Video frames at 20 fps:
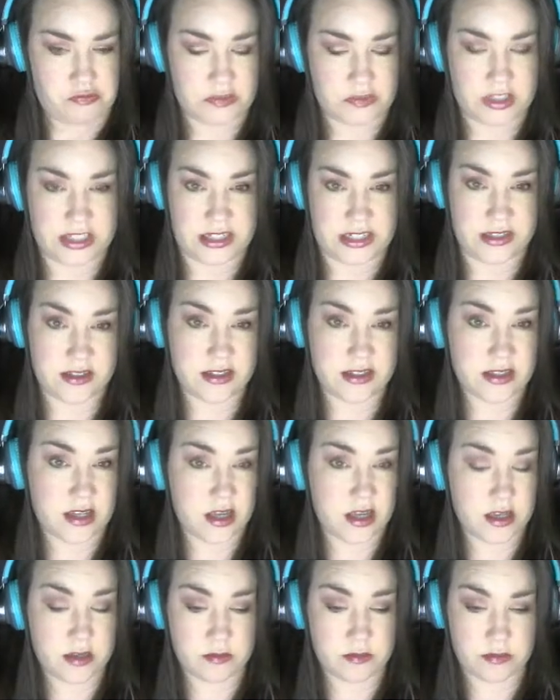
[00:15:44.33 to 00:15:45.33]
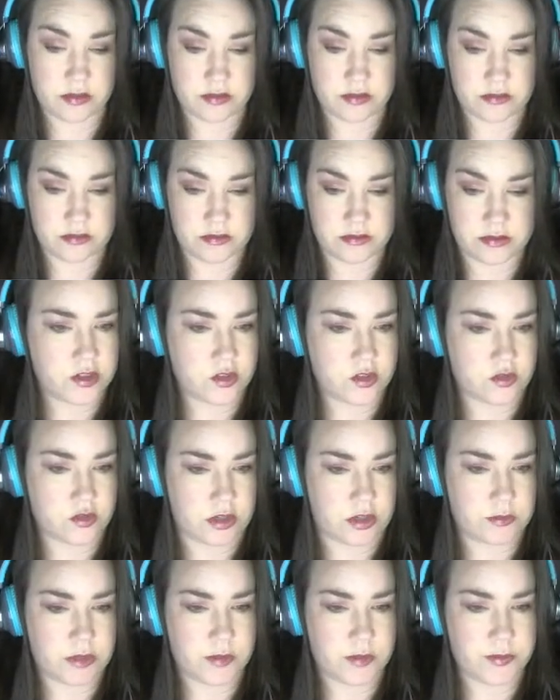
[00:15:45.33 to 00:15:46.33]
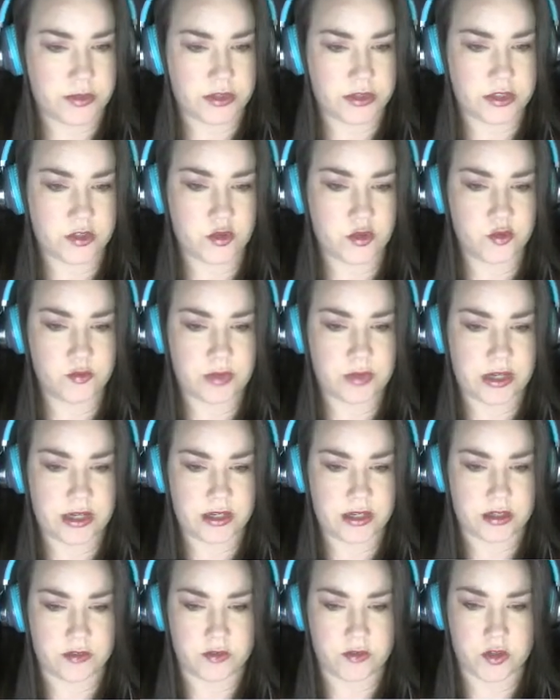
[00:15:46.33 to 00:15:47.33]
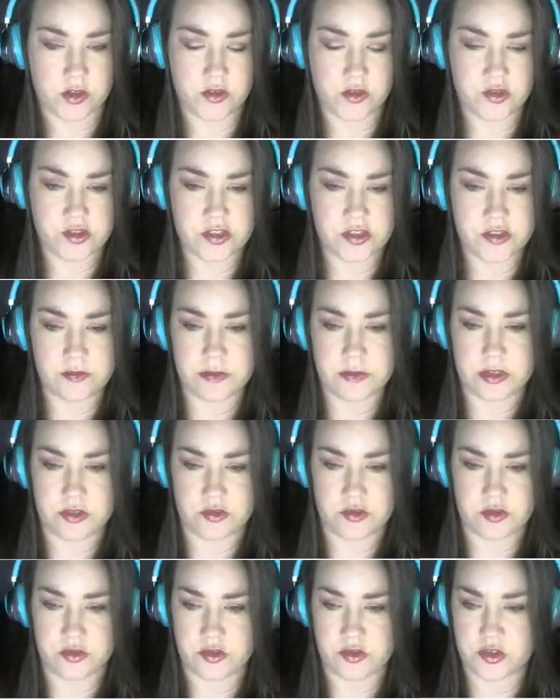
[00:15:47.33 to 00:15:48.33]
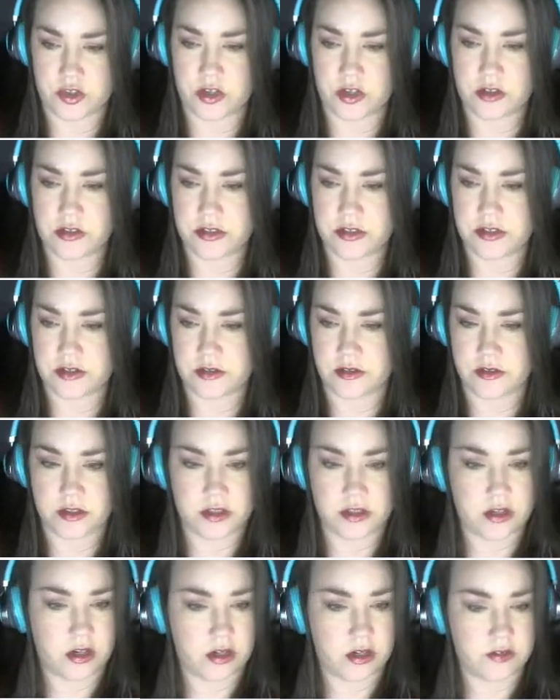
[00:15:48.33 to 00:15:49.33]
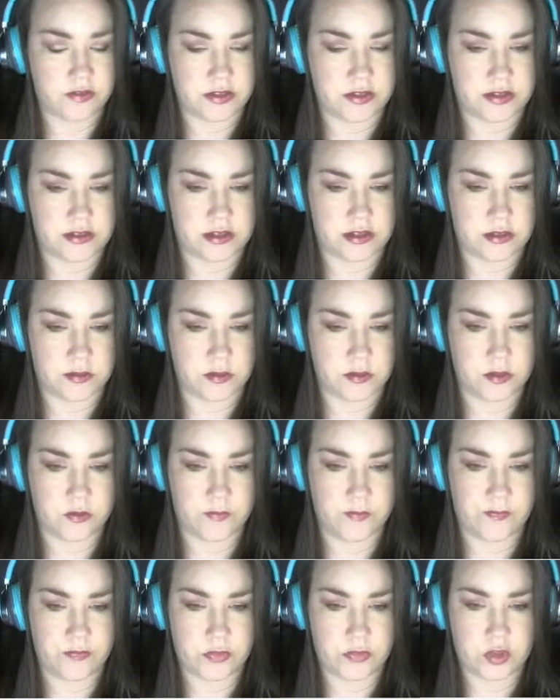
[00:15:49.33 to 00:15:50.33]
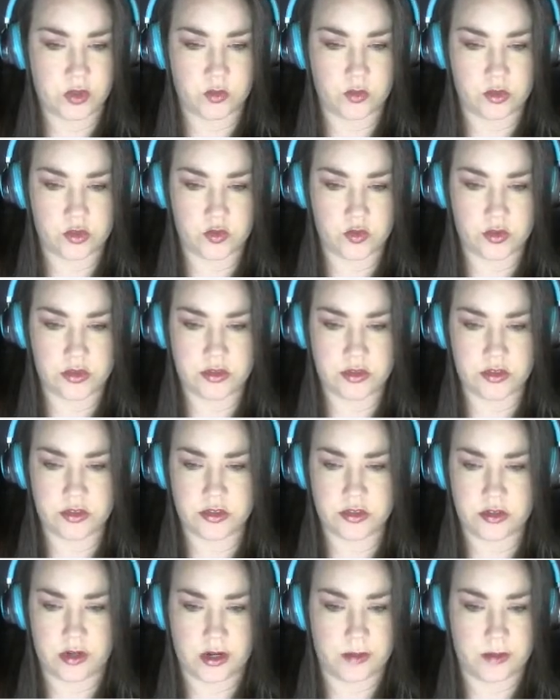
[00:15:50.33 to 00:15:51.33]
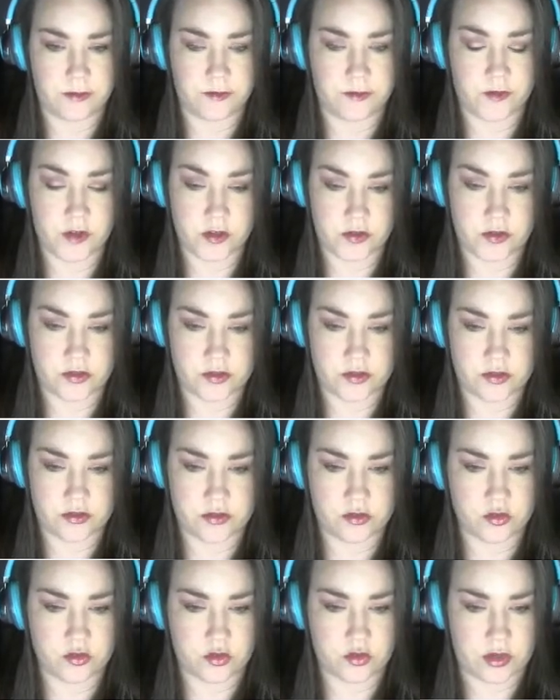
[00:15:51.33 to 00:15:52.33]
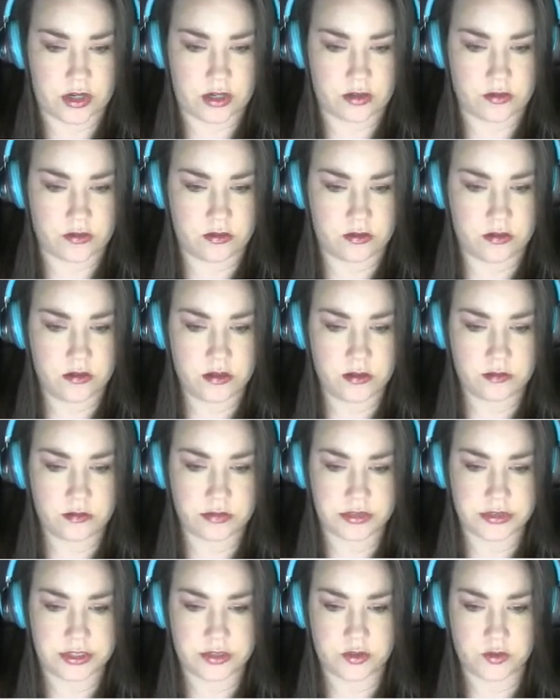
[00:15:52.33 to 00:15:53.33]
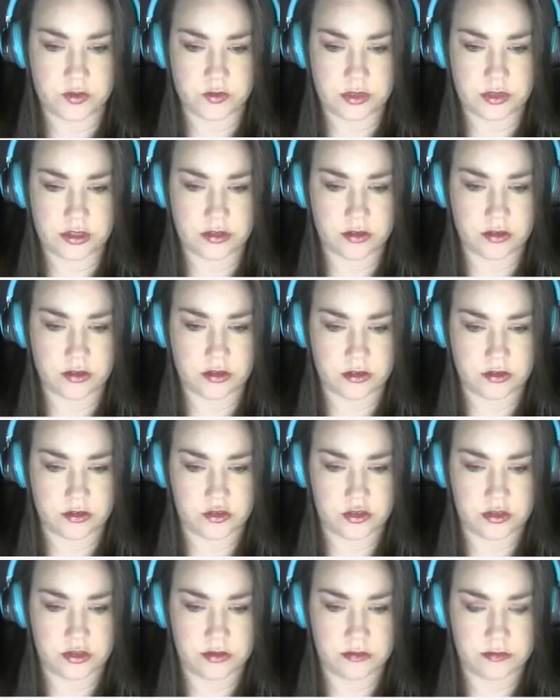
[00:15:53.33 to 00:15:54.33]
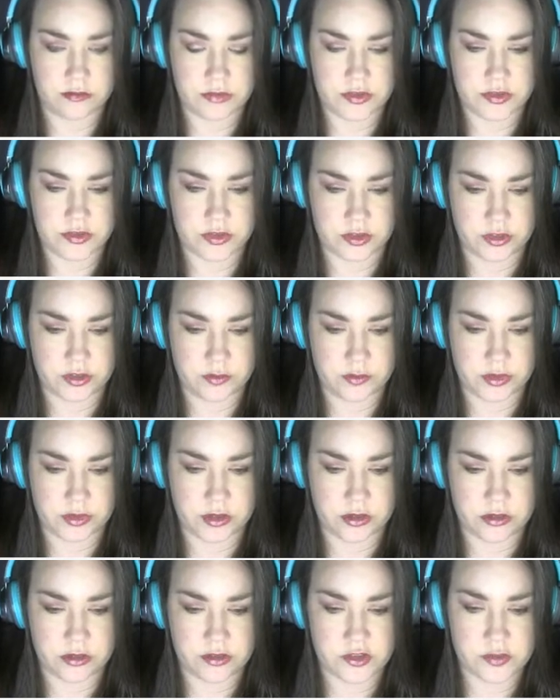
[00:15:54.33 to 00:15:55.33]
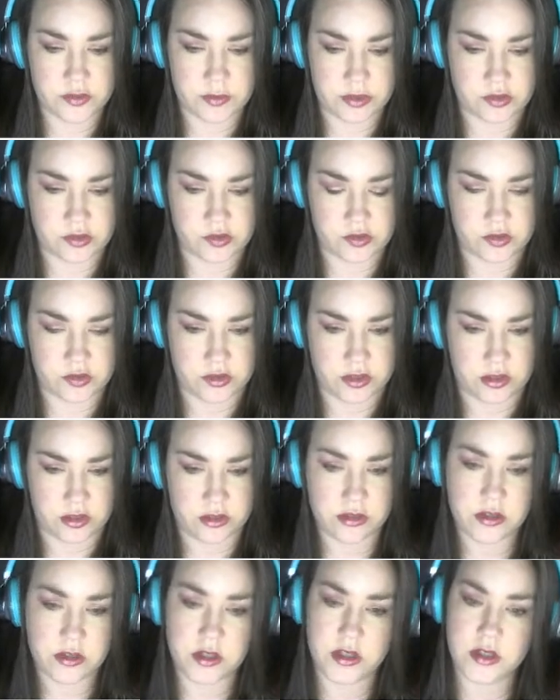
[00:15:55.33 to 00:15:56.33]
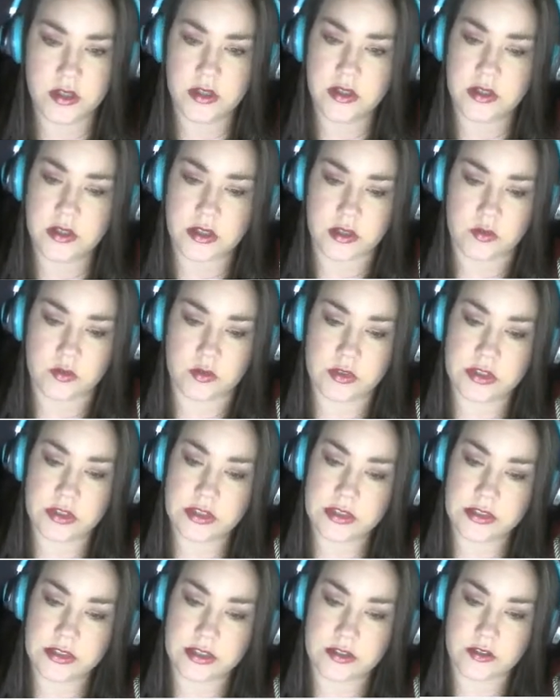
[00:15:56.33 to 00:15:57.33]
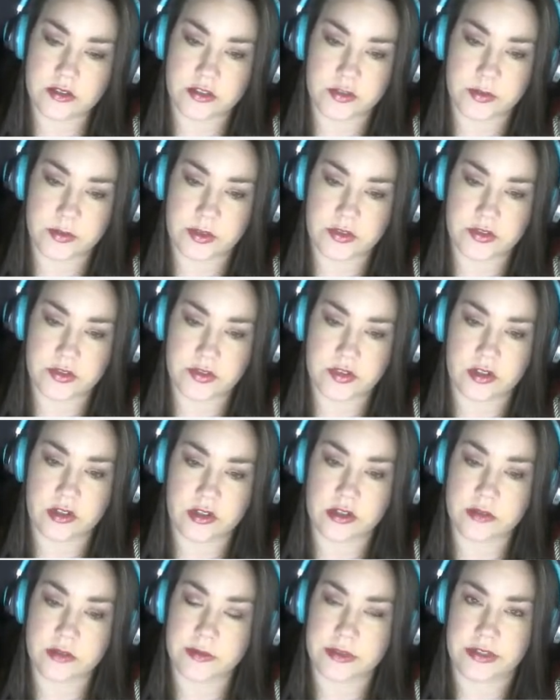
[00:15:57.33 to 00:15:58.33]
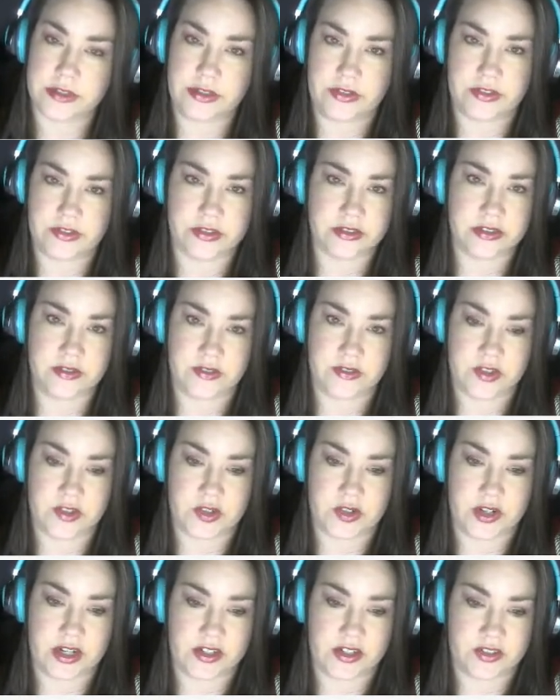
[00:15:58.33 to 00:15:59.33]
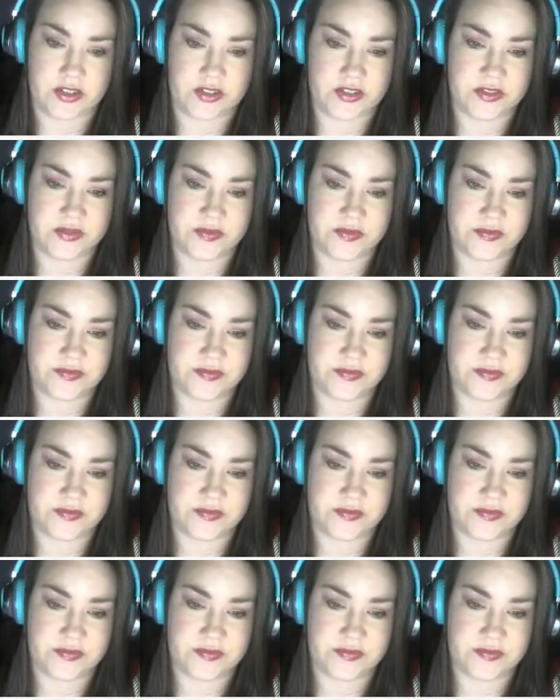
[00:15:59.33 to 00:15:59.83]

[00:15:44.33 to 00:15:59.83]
Landscape? Grandma put a new bag of Hershey's miniatures chocolates on the coffee table. Which one do you grab first? Crackle? Plain old regular Hershey, Mr. Goodbar's Special Dark. I really like their Special Dark, but I also love the Crackle.